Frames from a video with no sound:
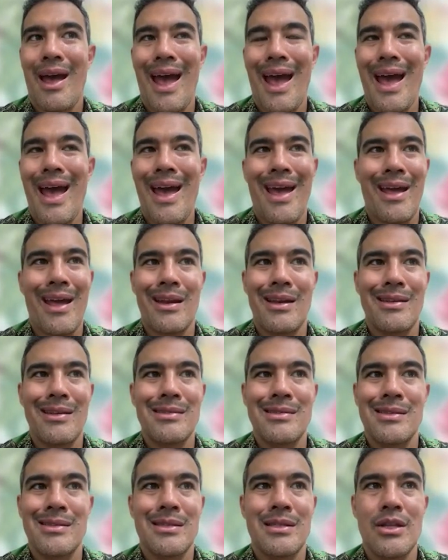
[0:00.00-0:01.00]

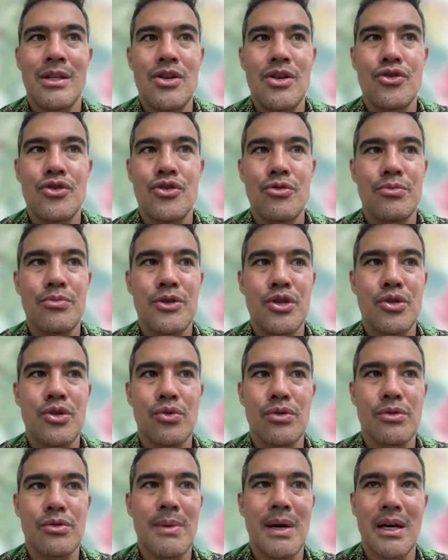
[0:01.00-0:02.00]
and the YouTube
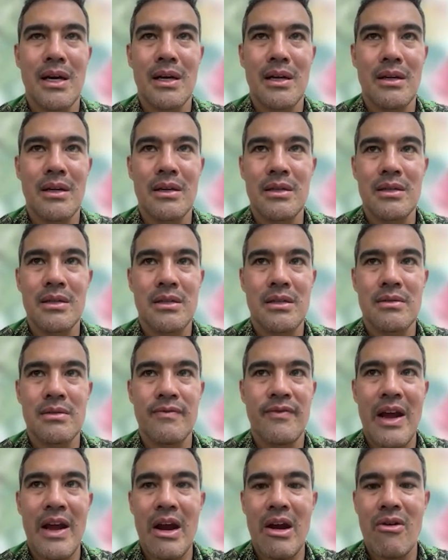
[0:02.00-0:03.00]
shorts market is
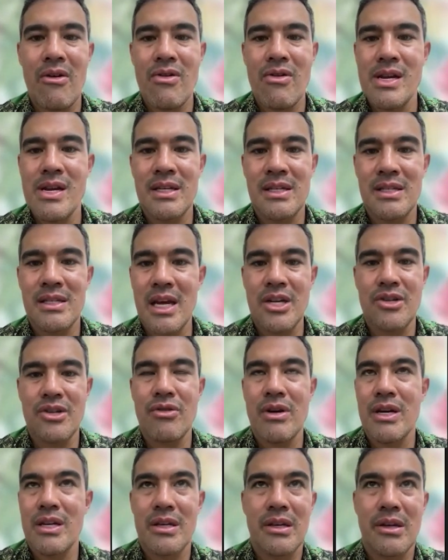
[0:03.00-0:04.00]
very
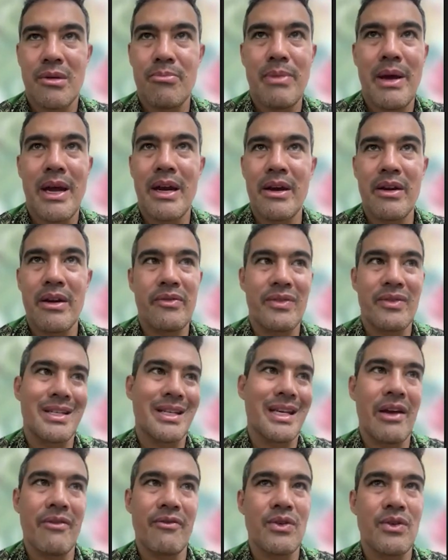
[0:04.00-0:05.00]
saturated and competitive, and to
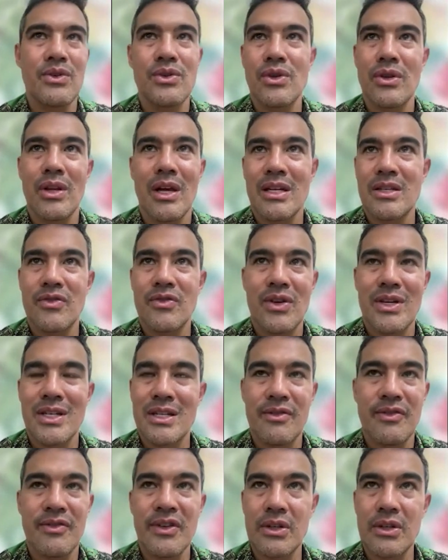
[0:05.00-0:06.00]
get views on that is very
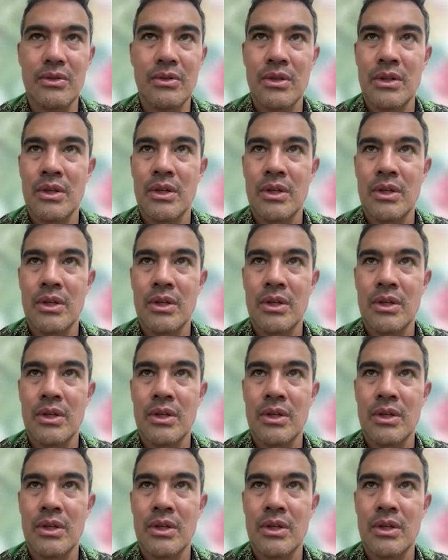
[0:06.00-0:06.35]
difficult.